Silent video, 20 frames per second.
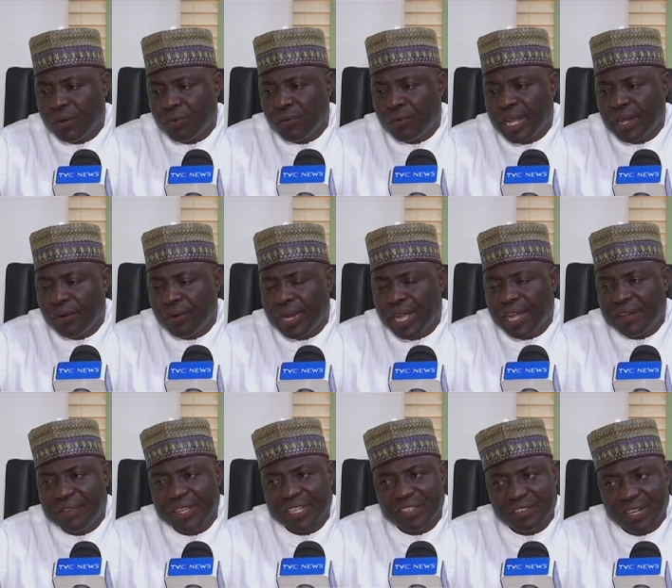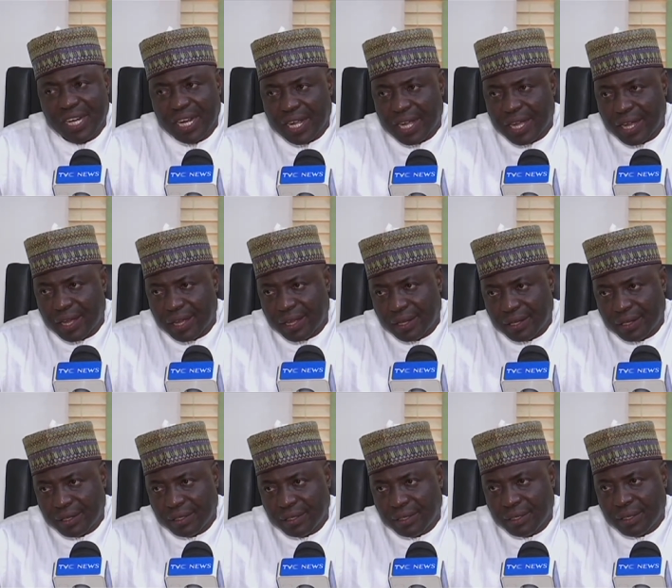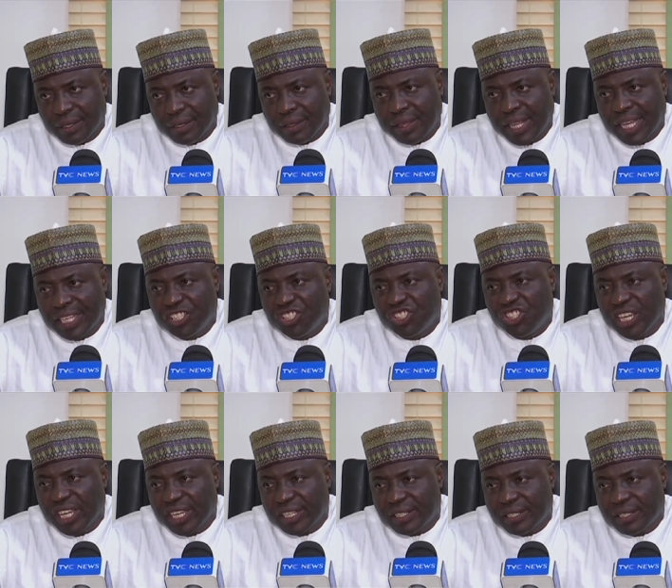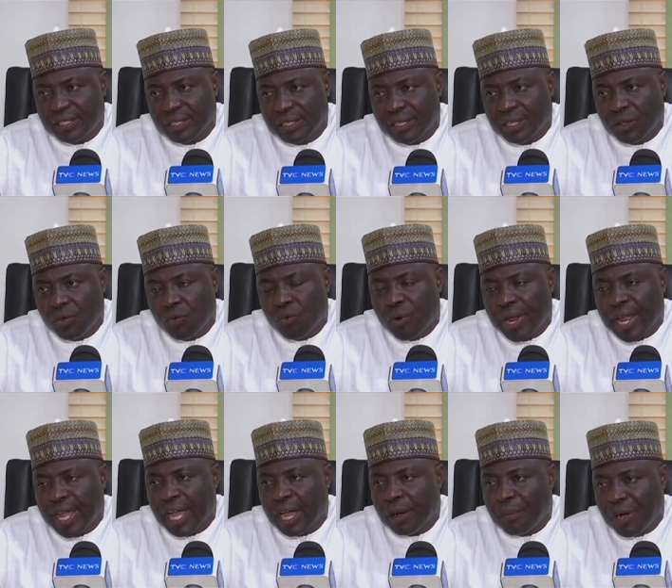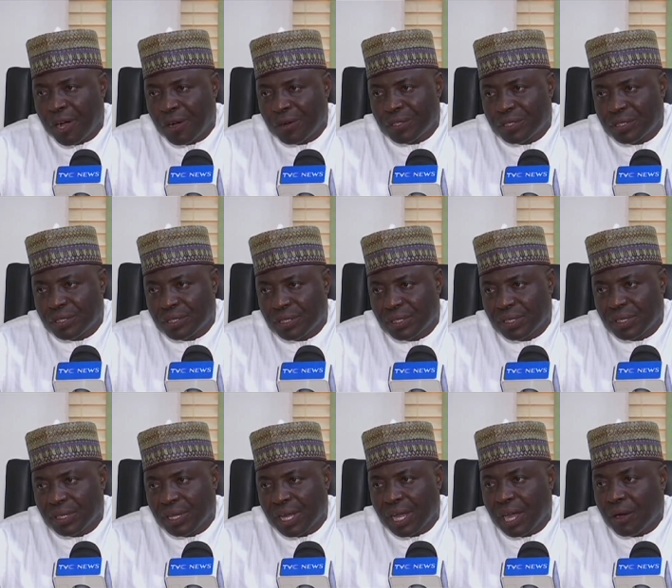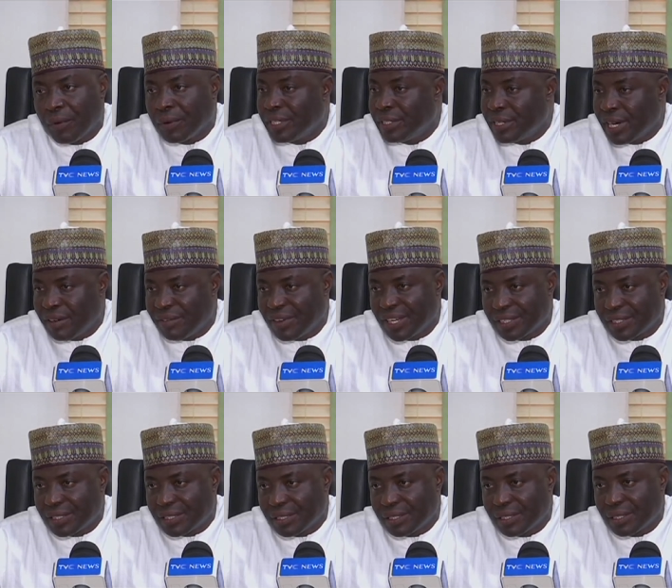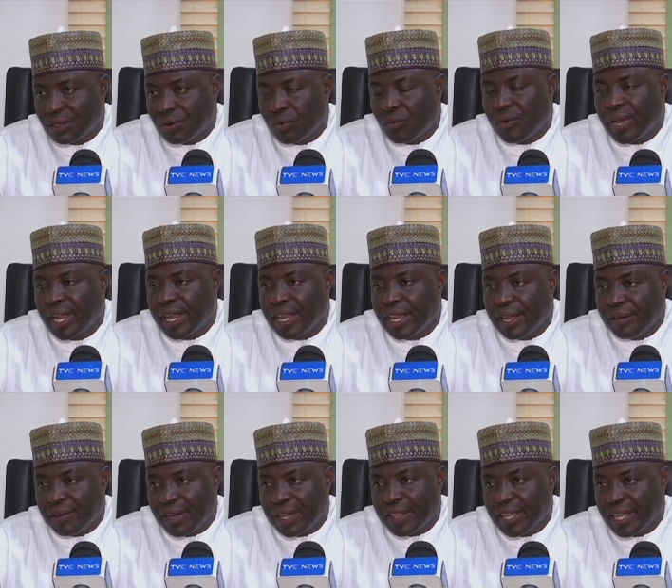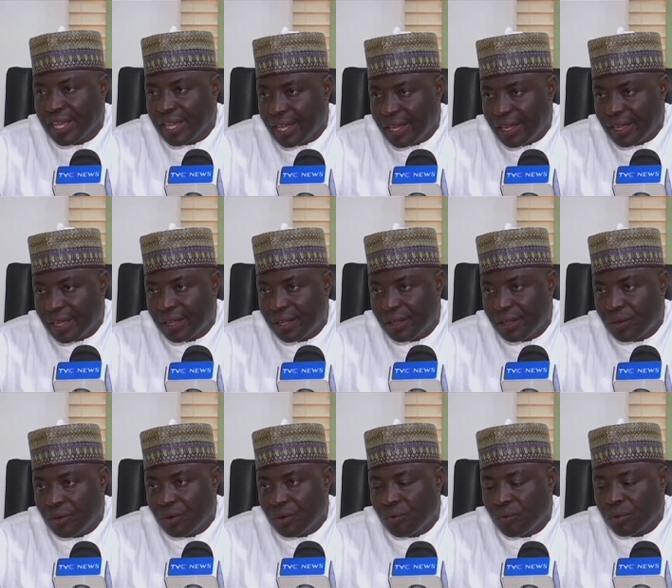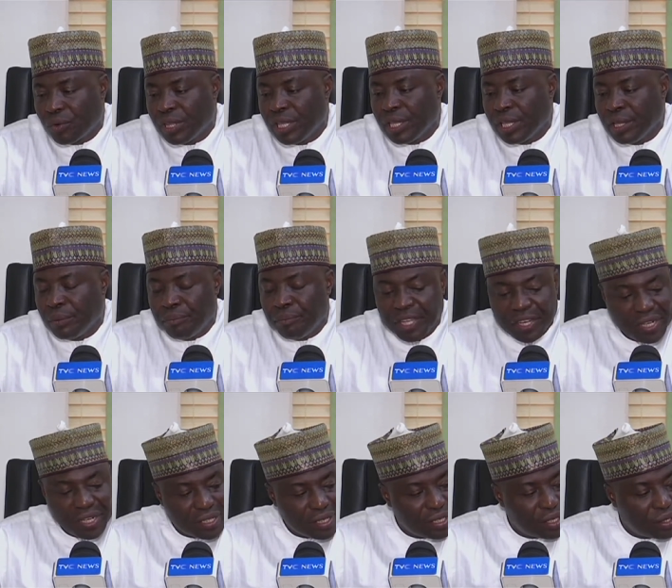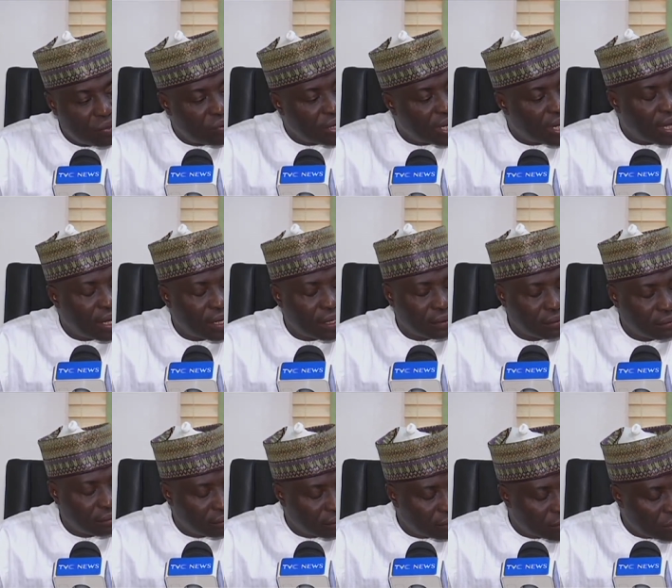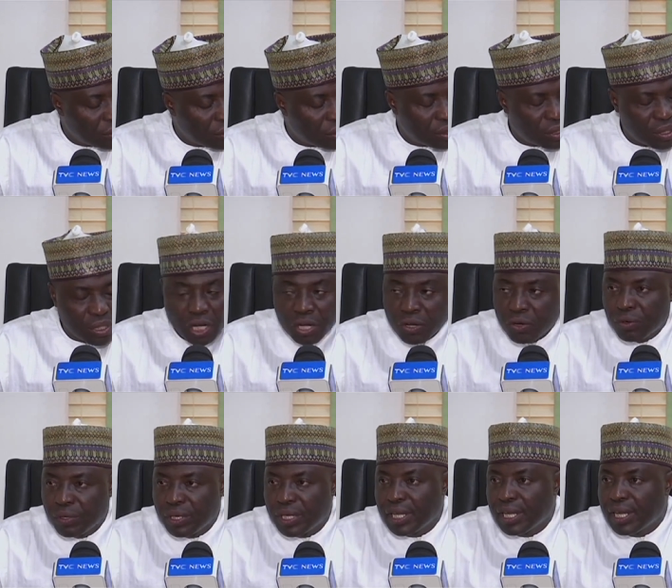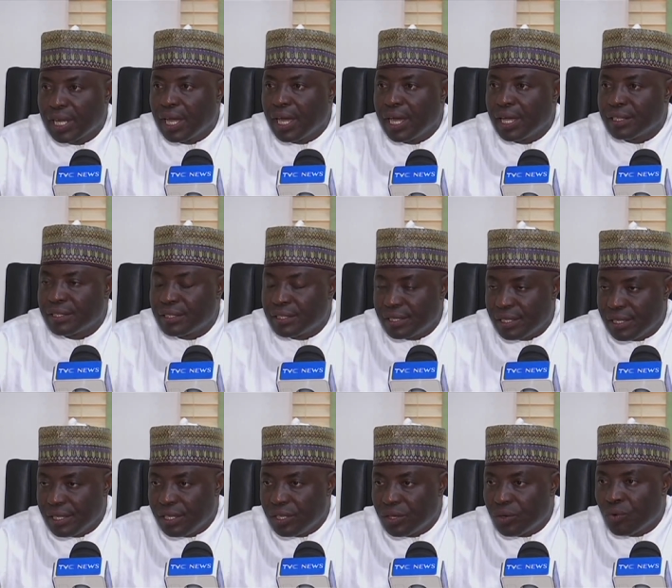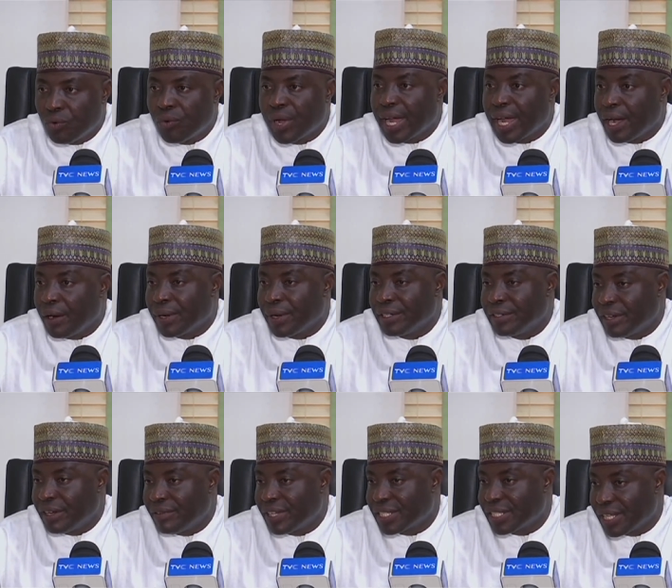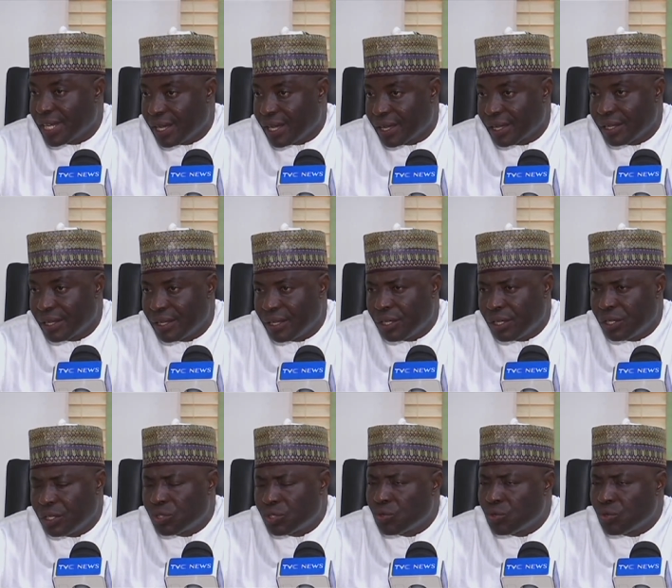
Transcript: We, we, we have a tracker that checks where about our drivers, wherever they are. Immediately we can Google and see where our drivers are.